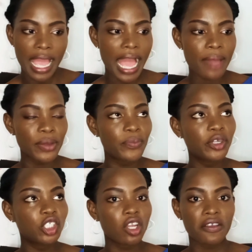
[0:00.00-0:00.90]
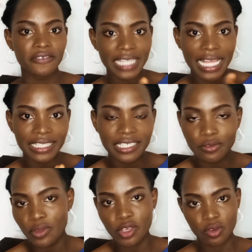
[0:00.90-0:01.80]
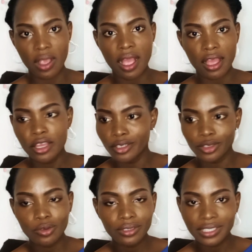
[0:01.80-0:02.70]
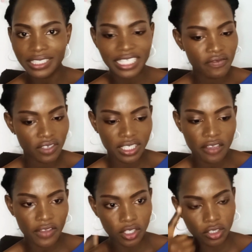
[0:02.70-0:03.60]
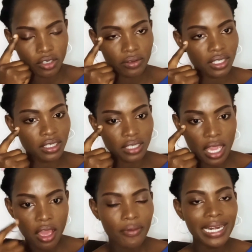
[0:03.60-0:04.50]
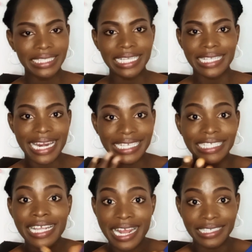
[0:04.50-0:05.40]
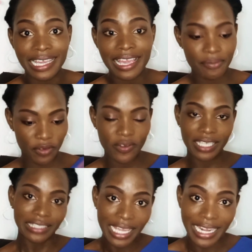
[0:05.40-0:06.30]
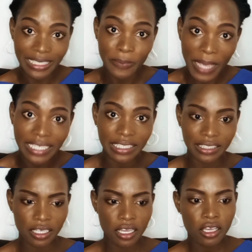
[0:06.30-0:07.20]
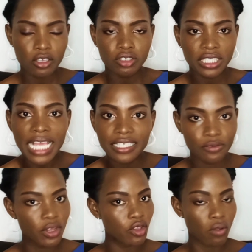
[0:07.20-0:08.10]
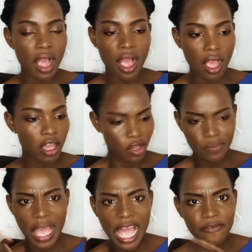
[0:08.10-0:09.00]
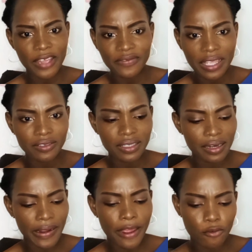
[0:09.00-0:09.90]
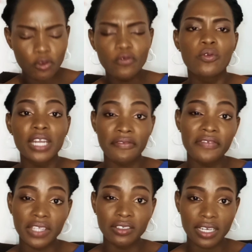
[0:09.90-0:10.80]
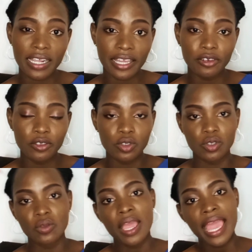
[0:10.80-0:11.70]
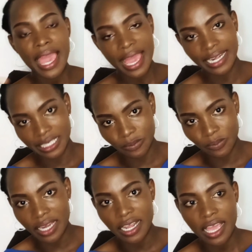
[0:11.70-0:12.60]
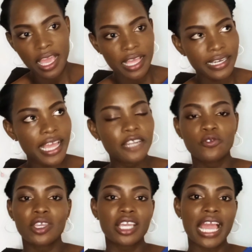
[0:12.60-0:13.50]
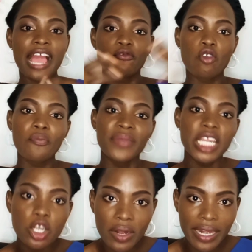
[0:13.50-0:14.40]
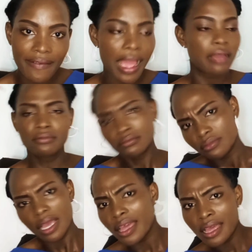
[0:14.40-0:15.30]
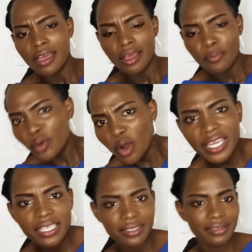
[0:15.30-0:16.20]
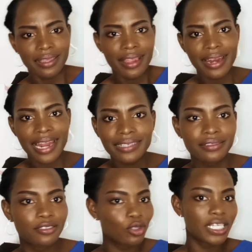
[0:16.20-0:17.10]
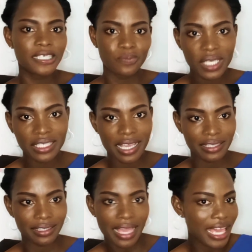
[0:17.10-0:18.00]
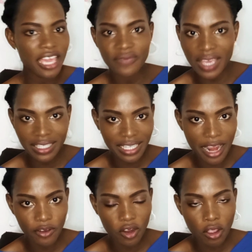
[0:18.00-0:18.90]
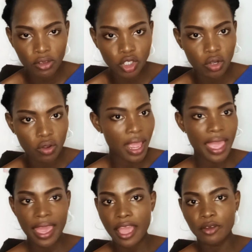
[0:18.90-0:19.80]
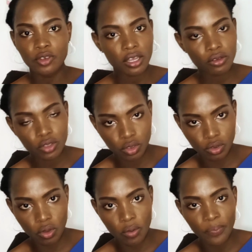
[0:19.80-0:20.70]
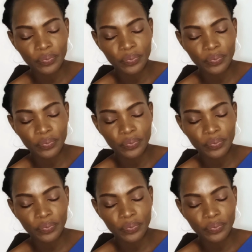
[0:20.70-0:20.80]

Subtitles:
I'm a preacher of starting the way you are. Don't give yourself excuses. When I started as I am before I started expanding. Start the way you are. You might have 5,000 naira. Look for what that 5,000 naira can do to you and expand. Then if you can have 1 million naira, blow it. Let's do this business. Invest in agriculture and you are good to go.